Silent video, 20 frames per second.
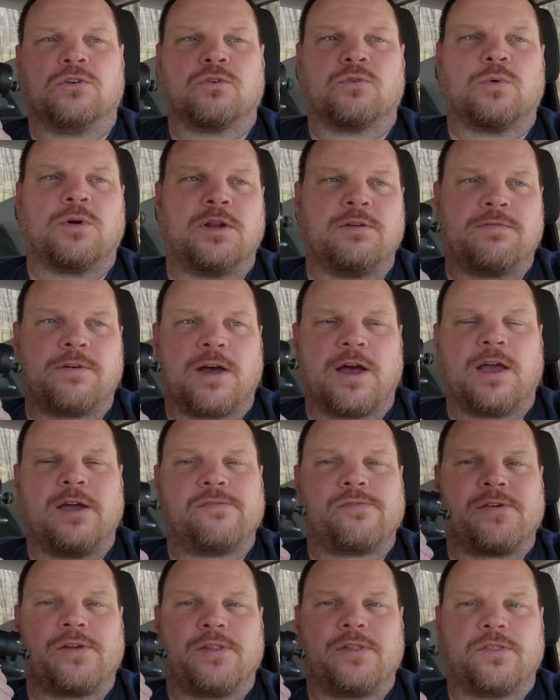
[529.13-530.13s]
$25
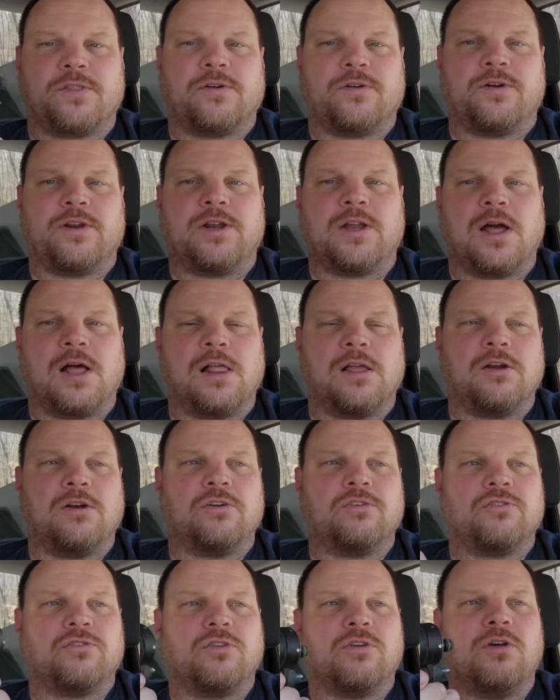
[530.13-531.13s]
and $30
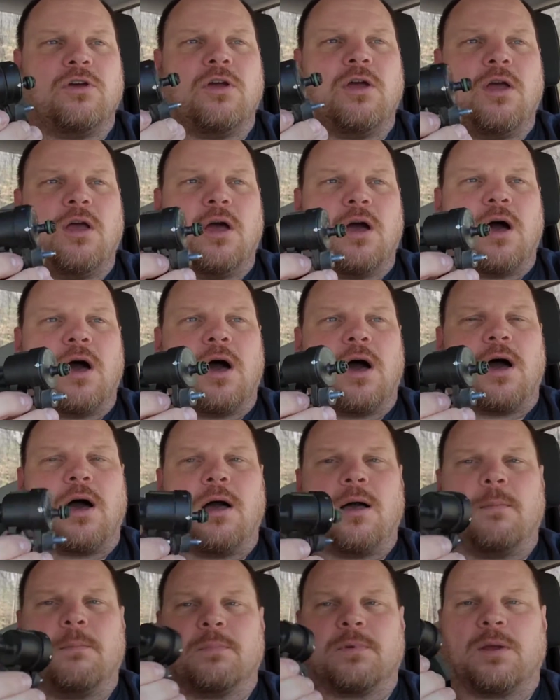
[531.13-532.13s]

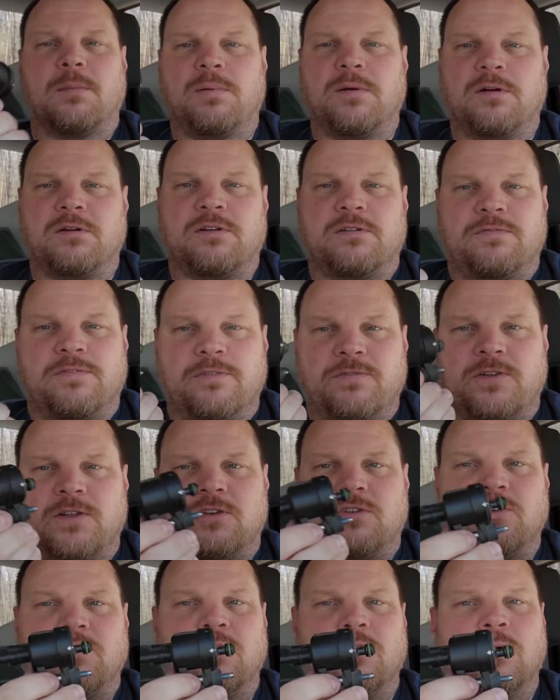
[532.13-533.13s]
compared to
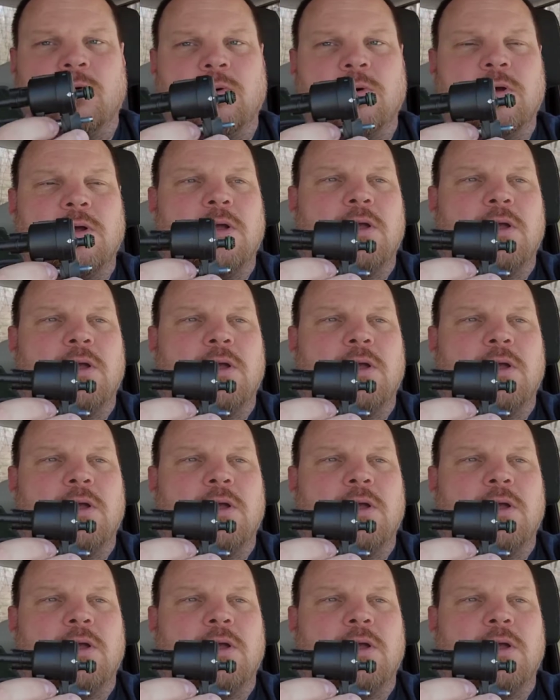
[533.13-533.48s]
$52.